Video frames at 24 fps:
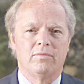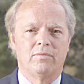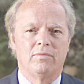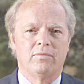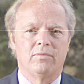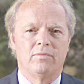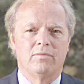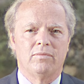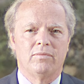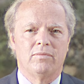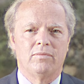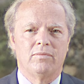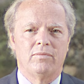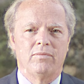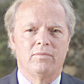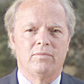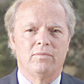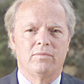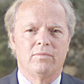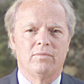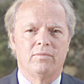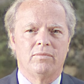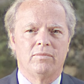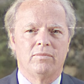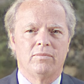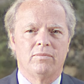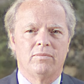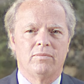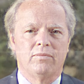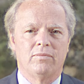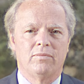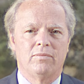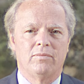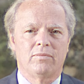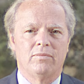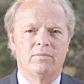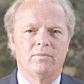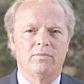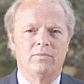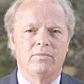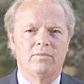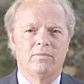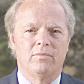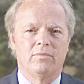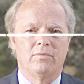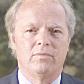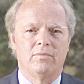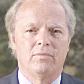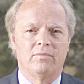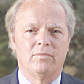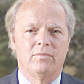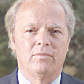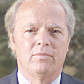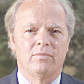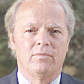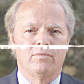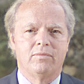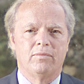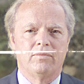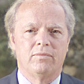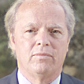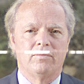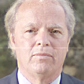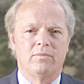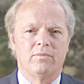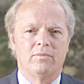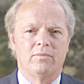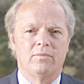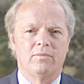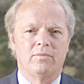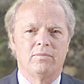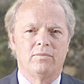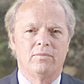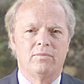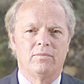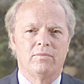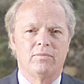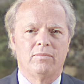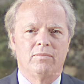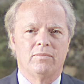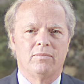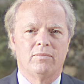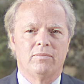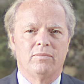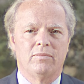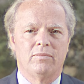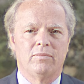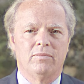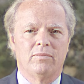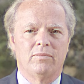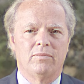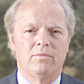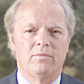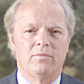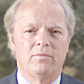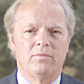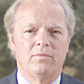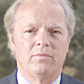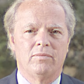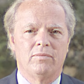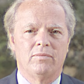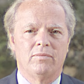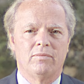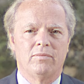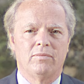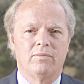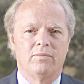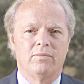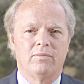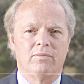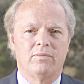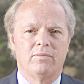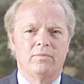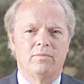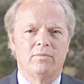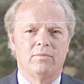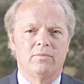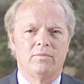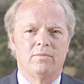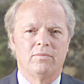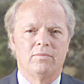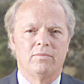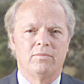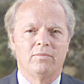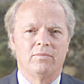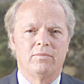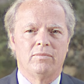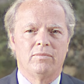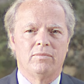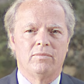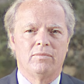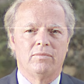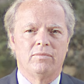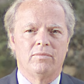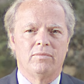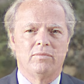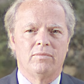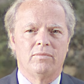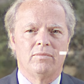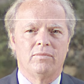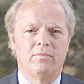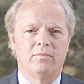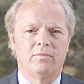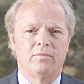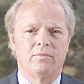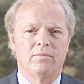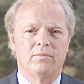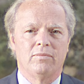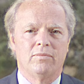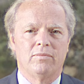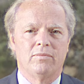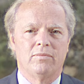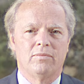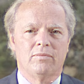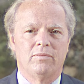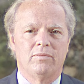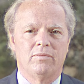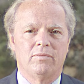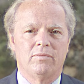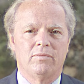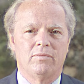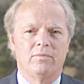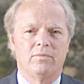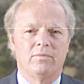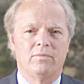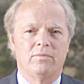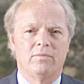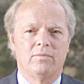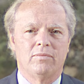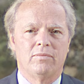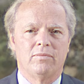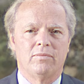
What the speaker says: [no speech]